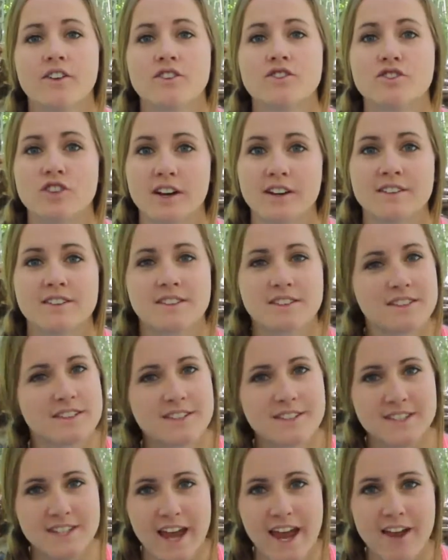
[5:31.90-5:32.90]
just to
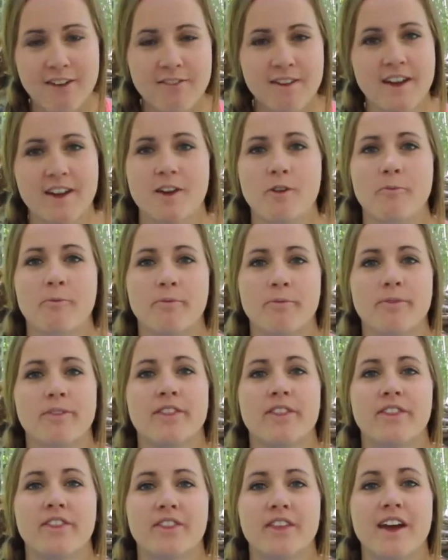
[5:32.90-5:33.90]
save him.
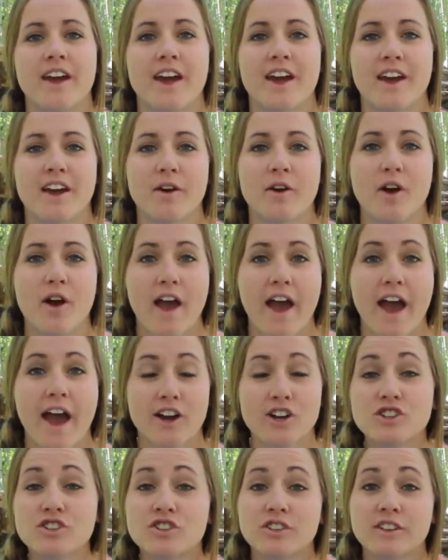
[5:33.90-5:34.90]
They
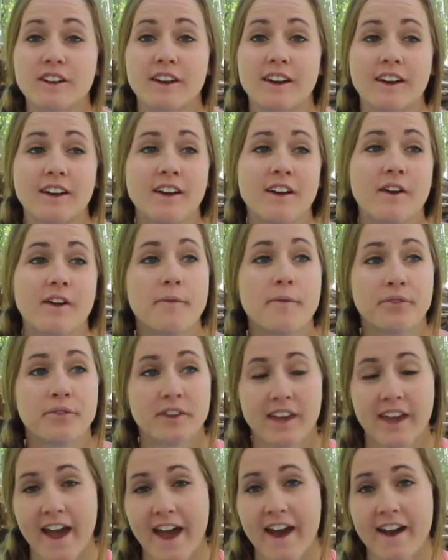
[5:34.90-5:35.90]
actually
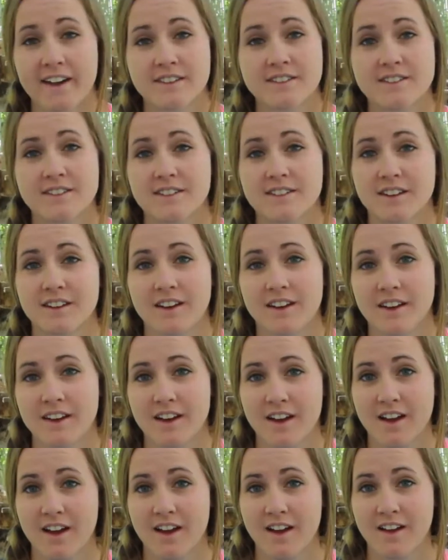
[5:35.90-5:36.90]
cast
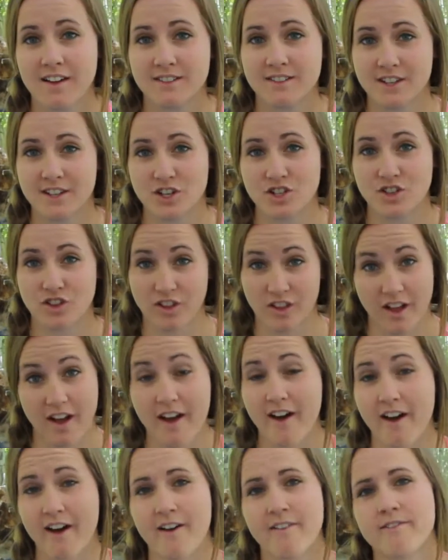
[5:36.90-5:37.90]
such
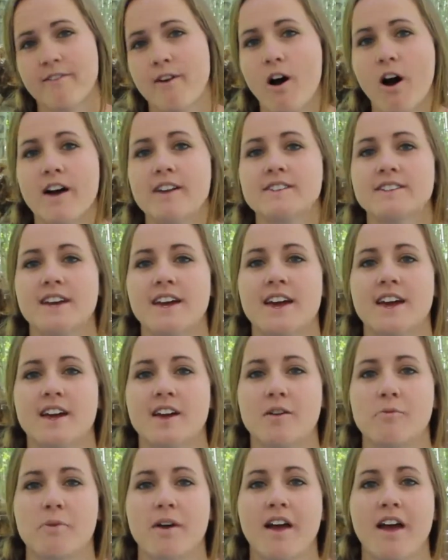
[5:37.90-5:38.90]
love onto
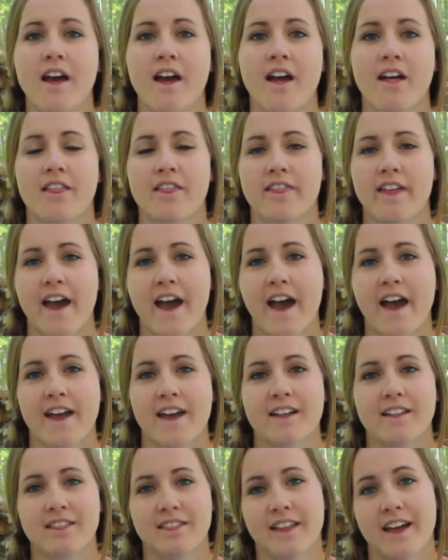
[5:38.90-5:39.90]
him that
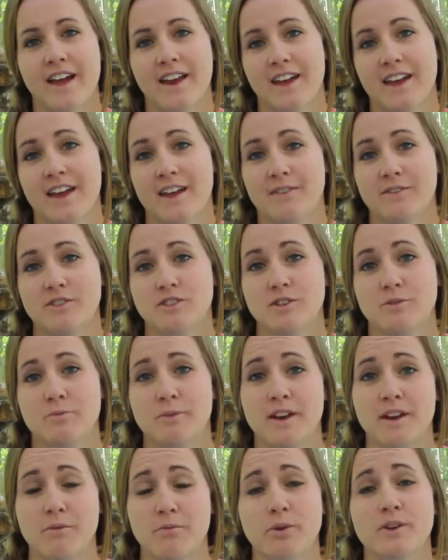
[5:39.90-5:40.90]
it led him to
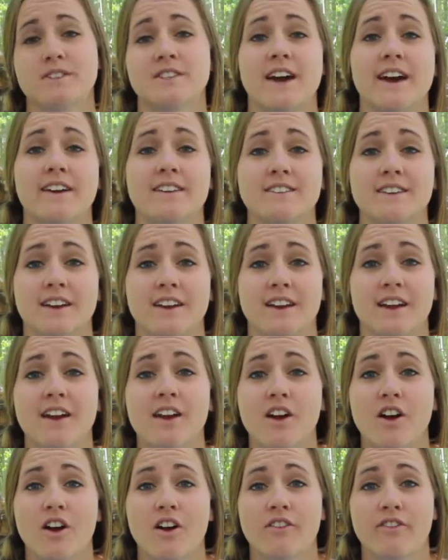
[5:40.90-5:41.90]
being protected
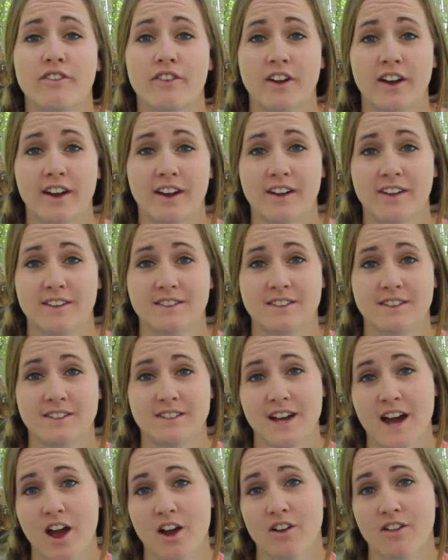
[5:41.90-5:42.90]
for his
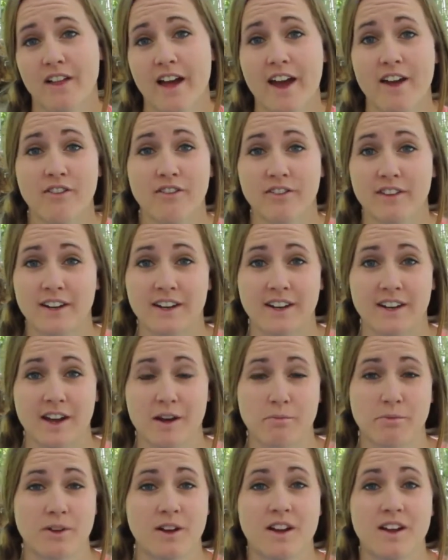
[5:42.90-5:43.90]
entire life leading
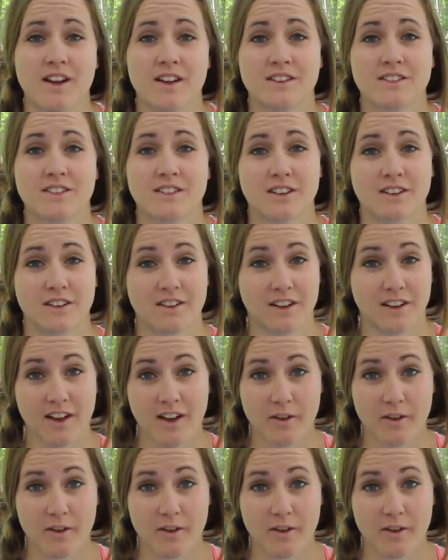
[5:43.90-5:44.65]
up to